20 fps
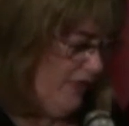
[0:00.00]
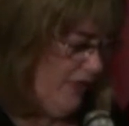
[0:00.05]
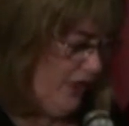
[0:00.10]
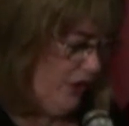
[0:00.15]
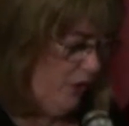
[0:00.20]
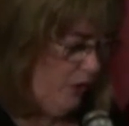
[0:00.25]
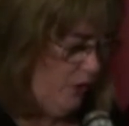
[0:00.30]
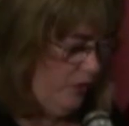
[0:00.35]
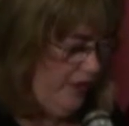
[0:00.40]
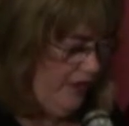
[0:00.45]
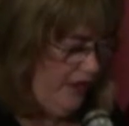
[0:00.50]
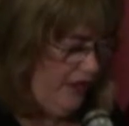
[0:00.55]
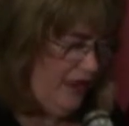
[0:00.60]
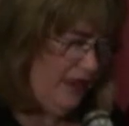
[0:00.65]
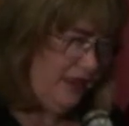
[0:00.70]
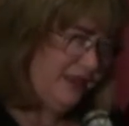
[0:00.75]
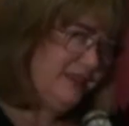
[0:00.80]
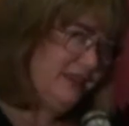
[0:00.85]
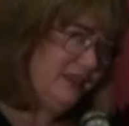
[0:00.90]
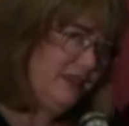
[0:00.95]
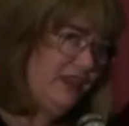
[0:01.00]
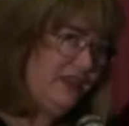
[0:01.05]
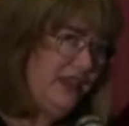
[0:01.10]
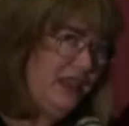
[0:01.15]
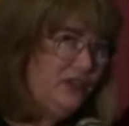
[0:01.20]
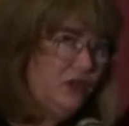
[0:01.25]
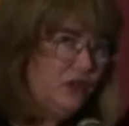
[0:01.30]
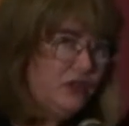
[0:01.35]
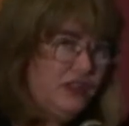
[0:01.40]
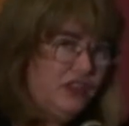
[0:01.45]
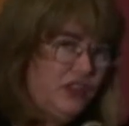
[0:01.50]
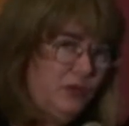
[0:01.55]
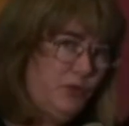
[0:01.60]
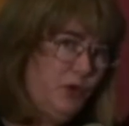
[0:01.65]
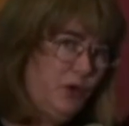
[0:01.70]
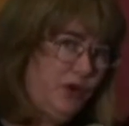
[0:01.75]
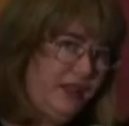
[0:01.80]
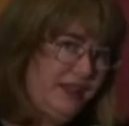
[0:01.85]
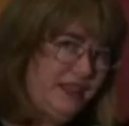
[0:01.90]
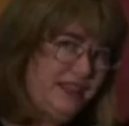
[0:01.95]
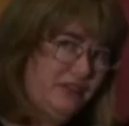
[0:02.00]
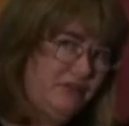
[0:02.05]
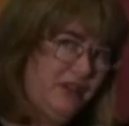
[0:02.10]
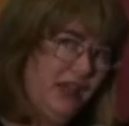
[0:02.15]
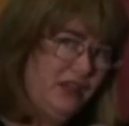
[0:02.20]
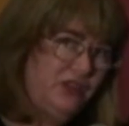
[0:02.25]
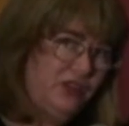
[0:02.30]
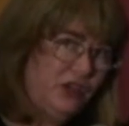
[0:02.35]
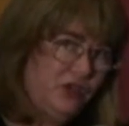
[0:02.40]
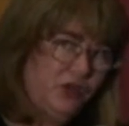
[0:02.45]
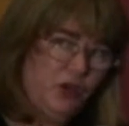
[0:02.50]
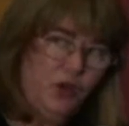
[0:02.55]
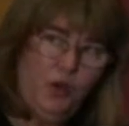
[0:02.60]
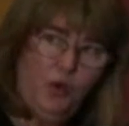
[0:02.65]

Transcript: are they all there? So then they looked at the buildings around it.